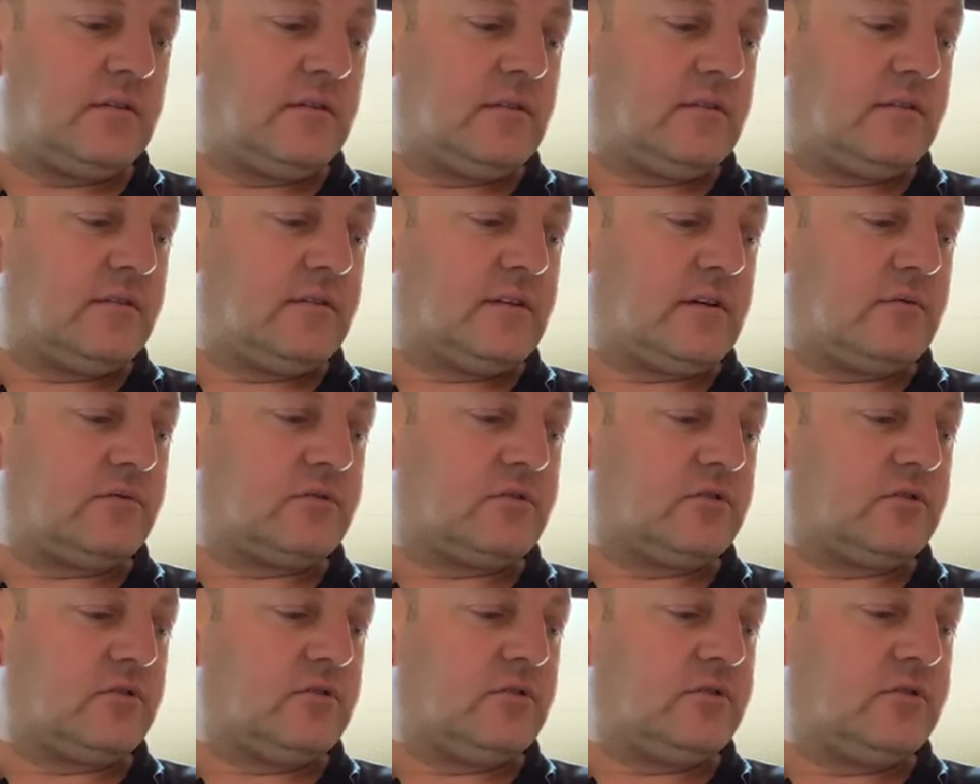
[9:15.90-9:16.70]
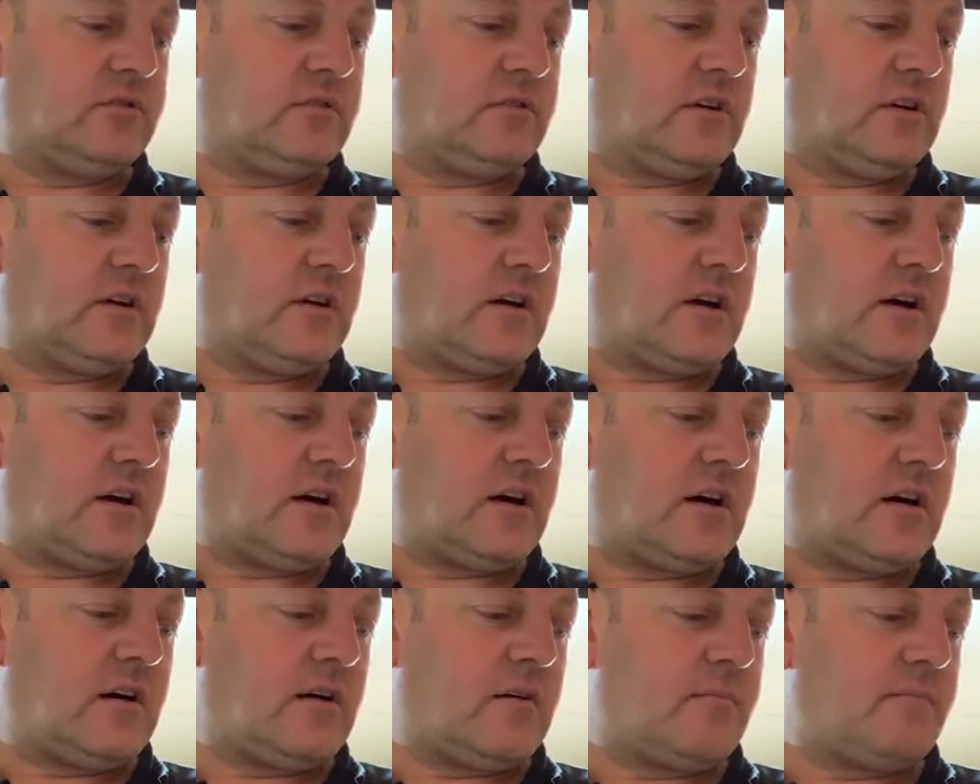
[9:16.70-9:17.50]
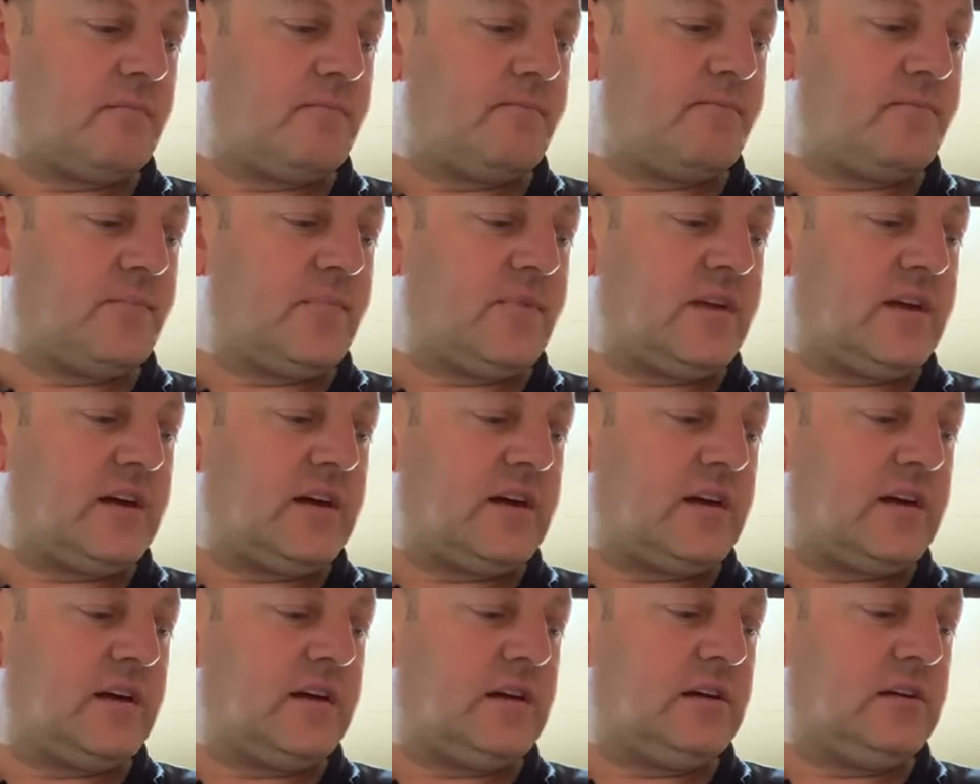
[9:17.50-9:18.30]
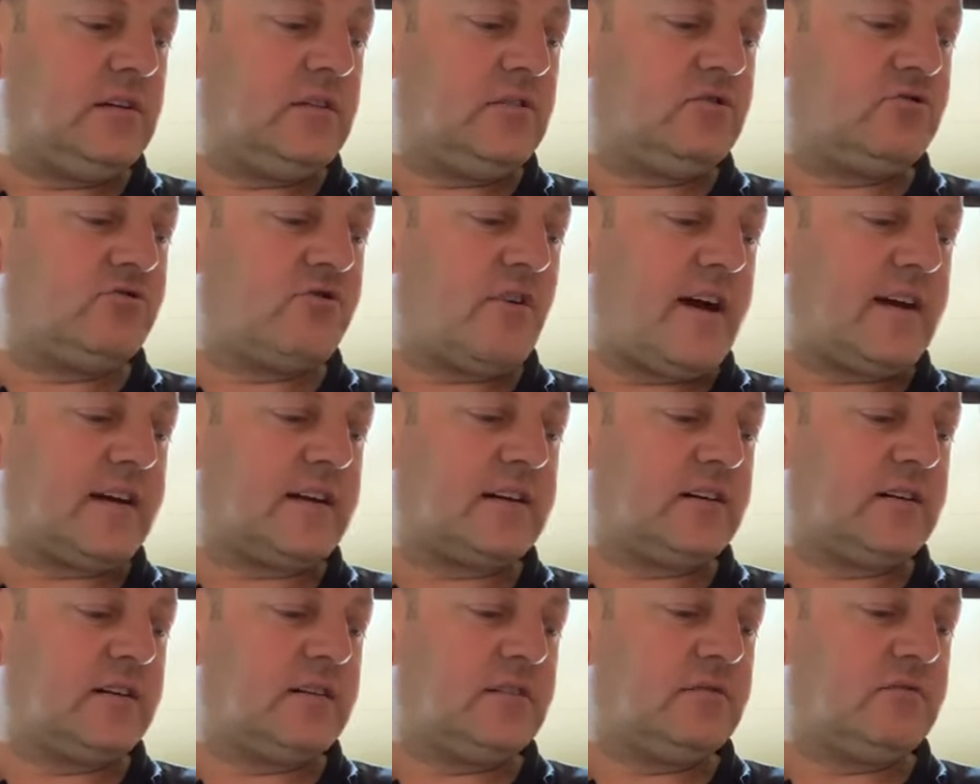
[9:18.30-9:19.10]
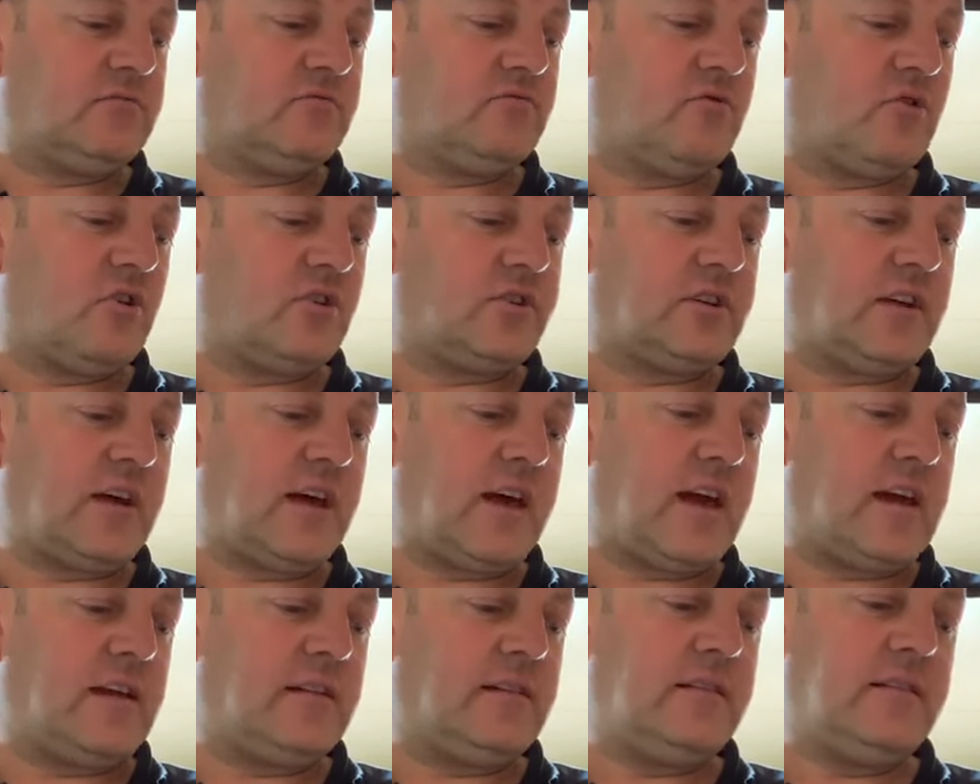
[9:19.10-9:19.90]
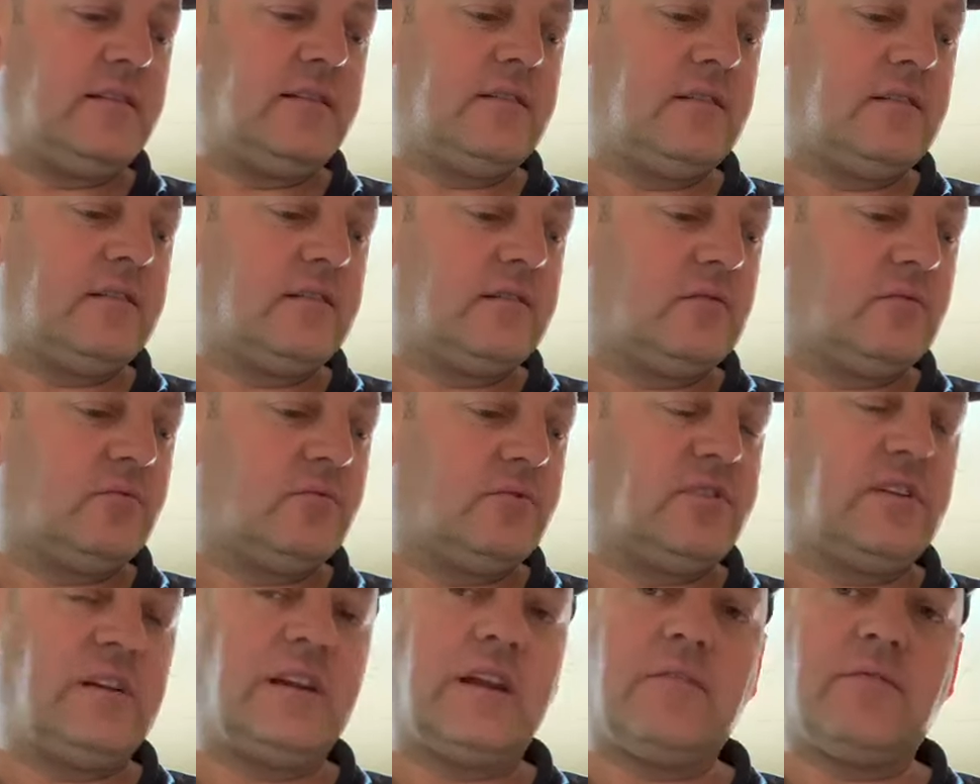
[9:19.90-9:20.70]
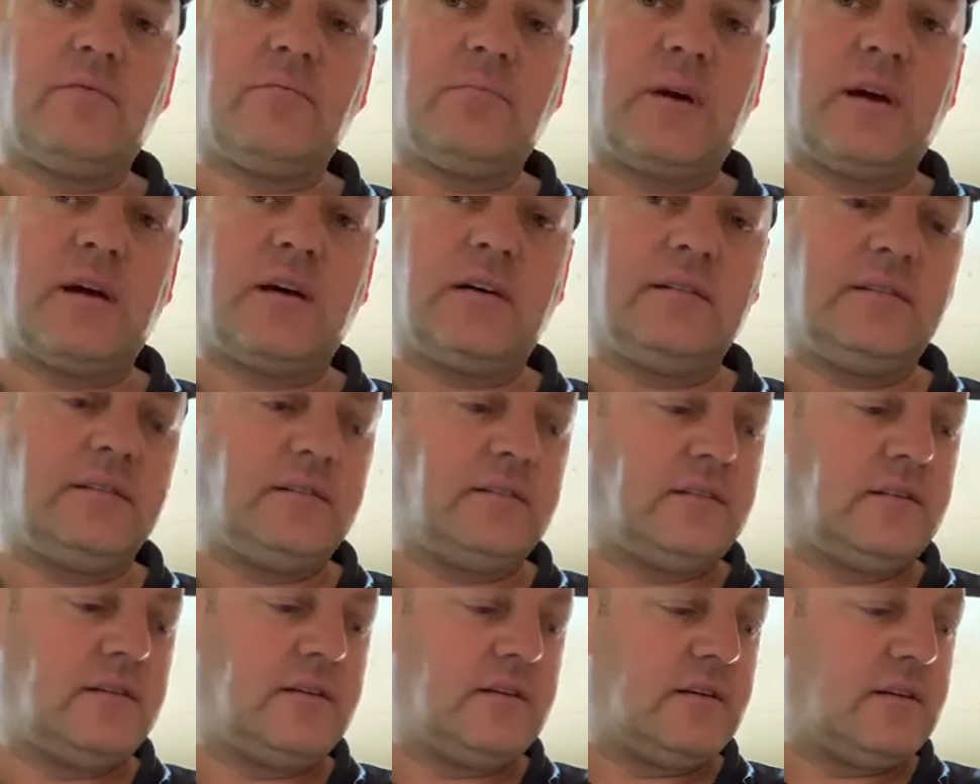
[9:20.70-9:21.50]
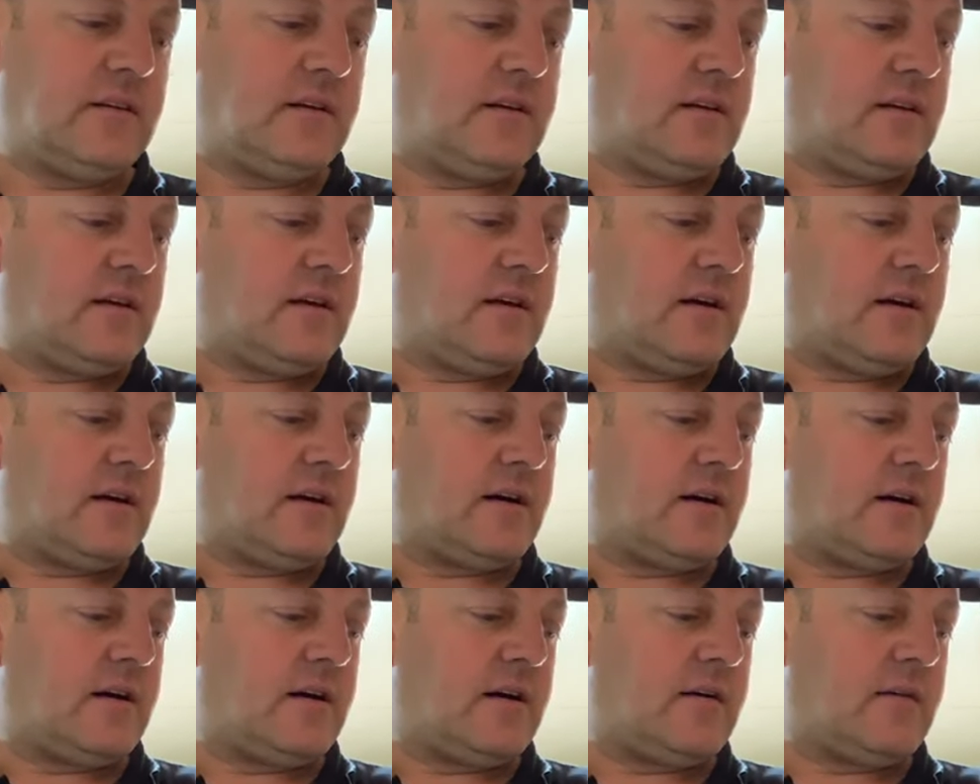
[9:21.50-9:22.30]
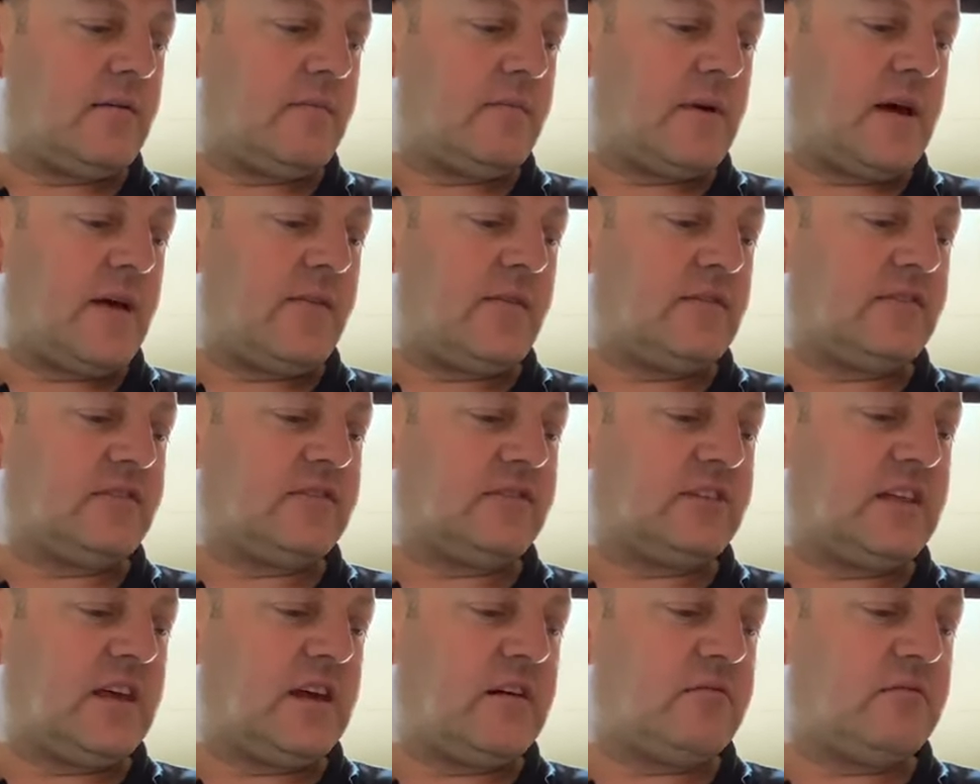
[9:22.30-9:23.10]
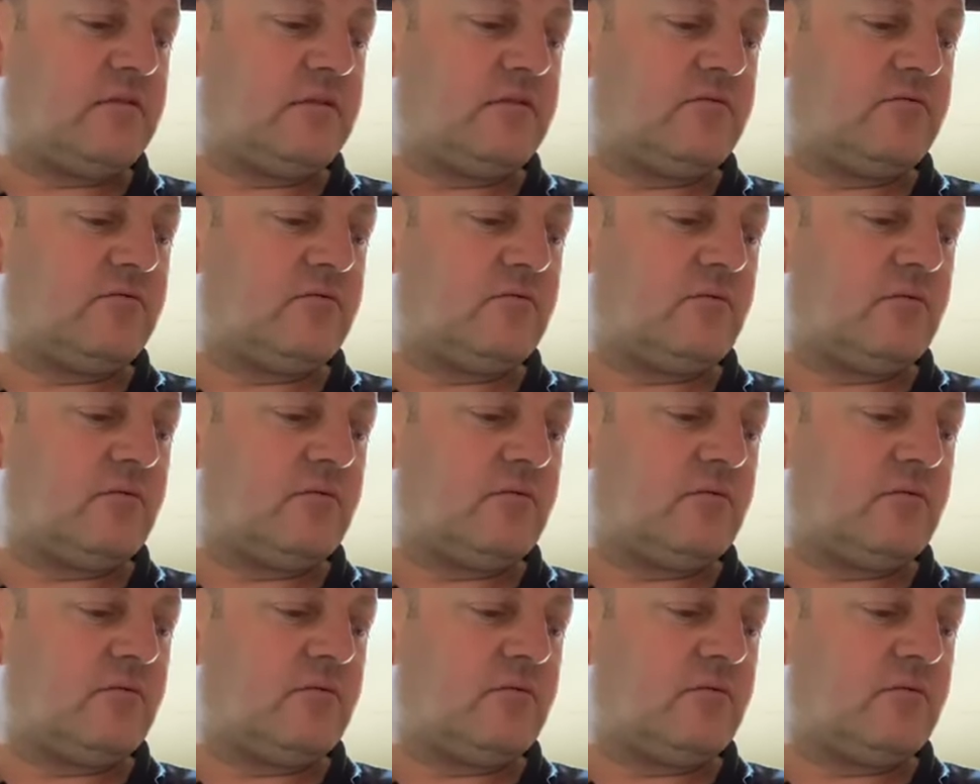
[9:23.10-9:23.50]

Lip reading: so that was good. The track rod end was £11, and the steering